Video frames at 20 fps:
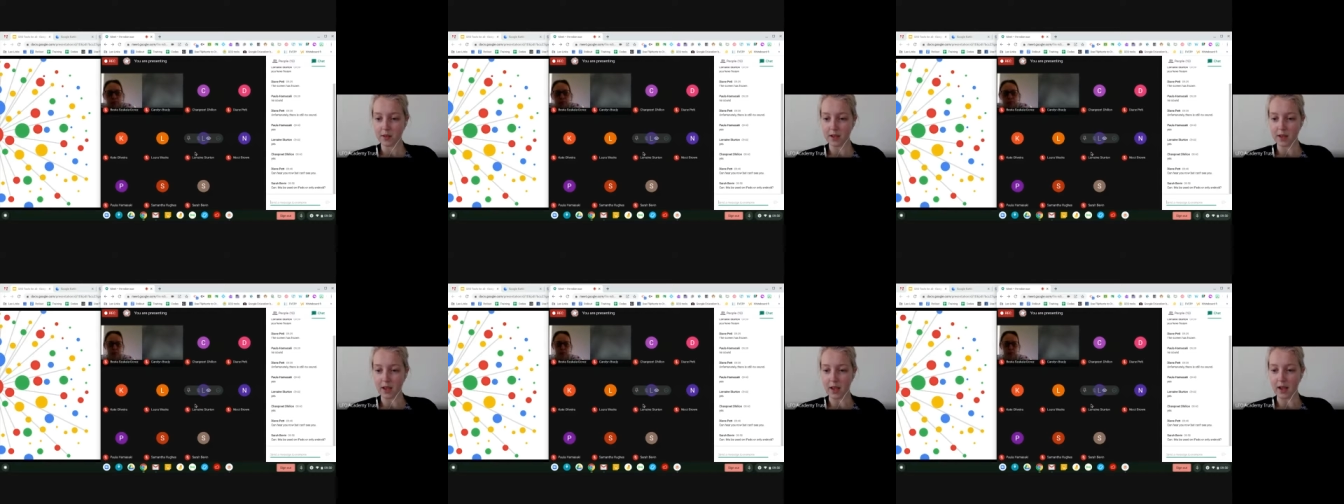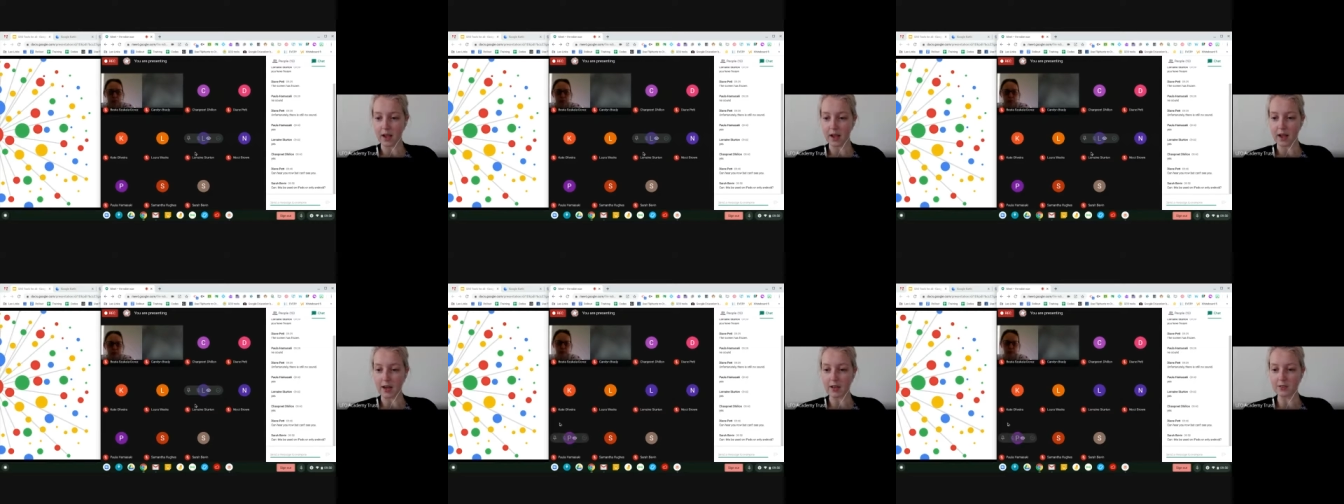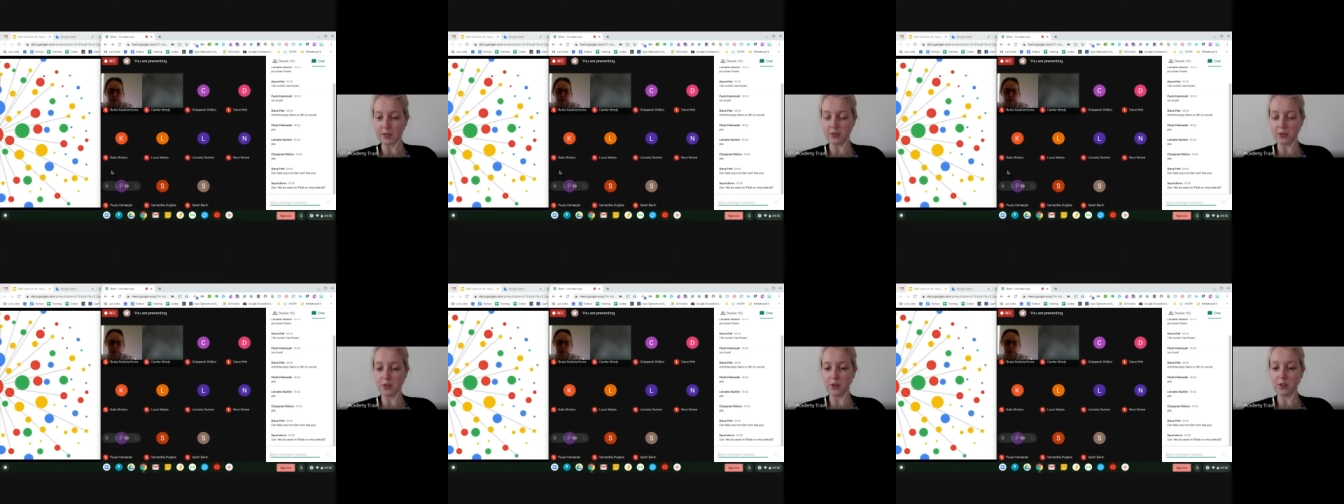Uh,
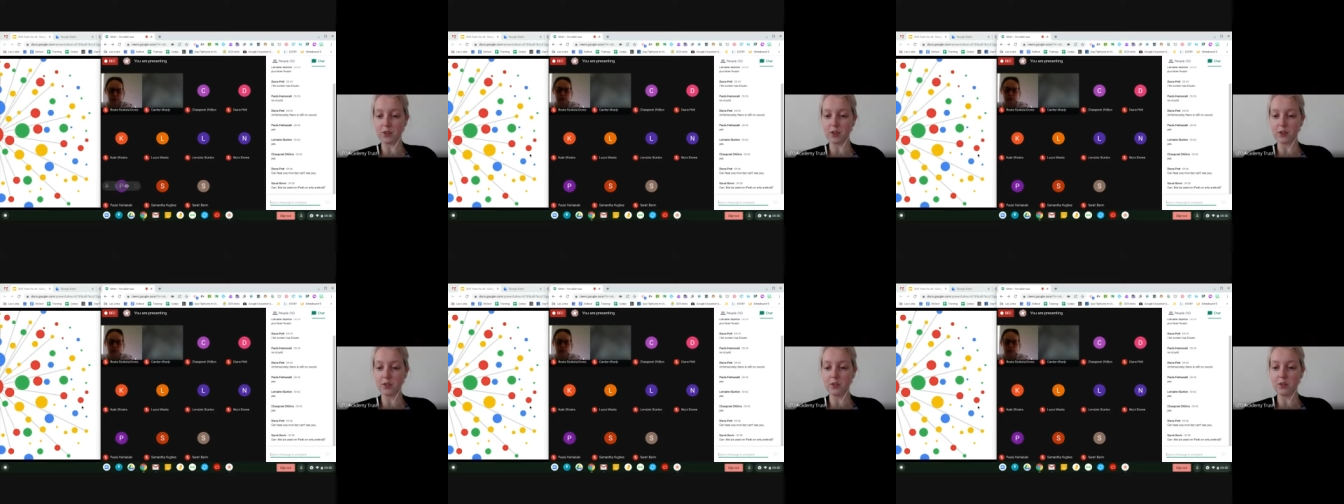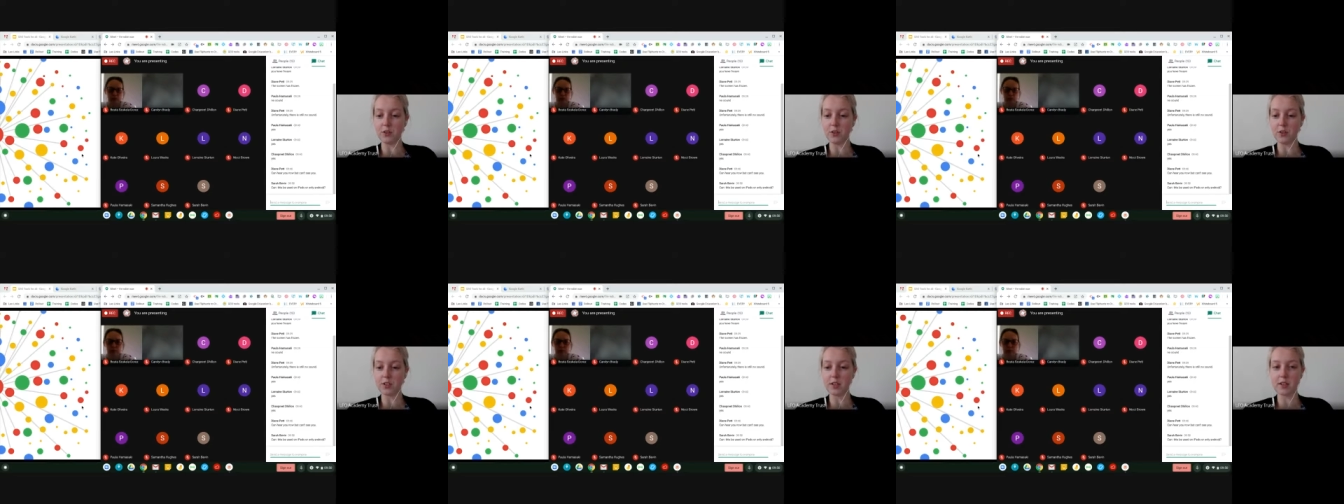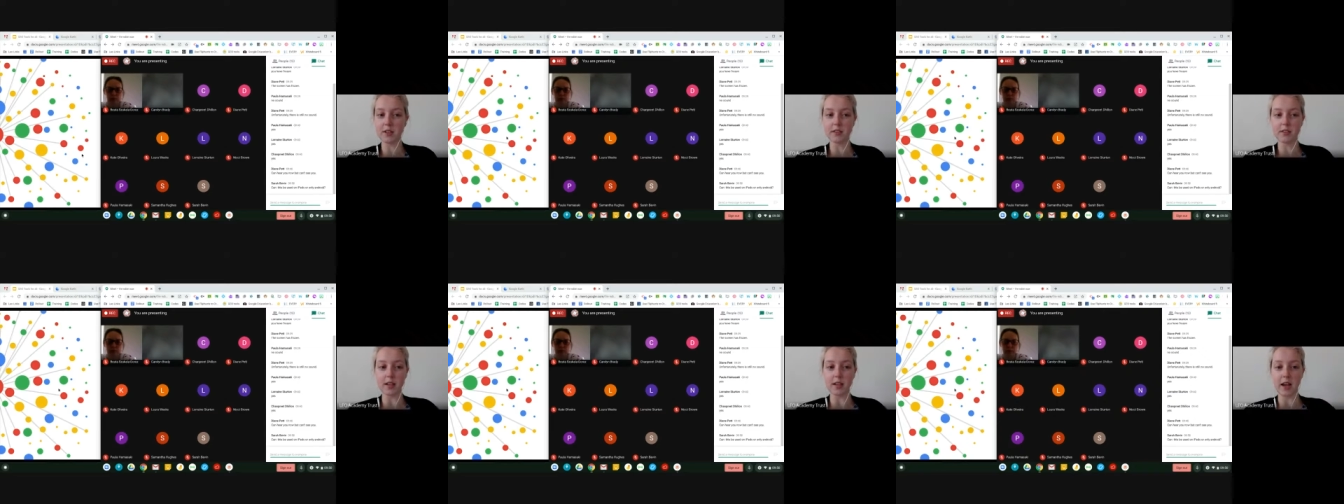so you can use
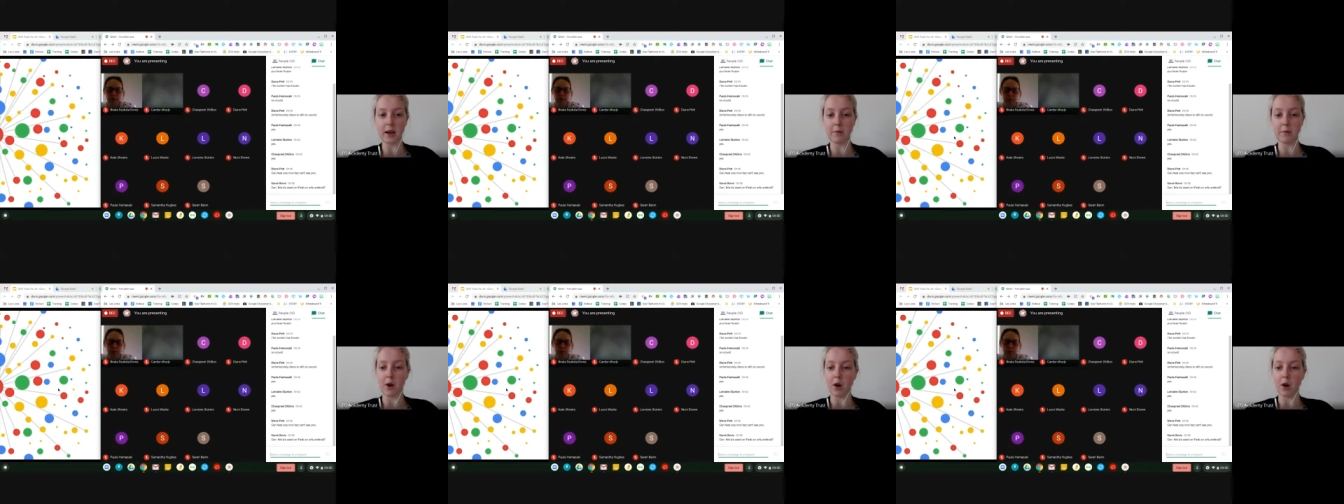it um,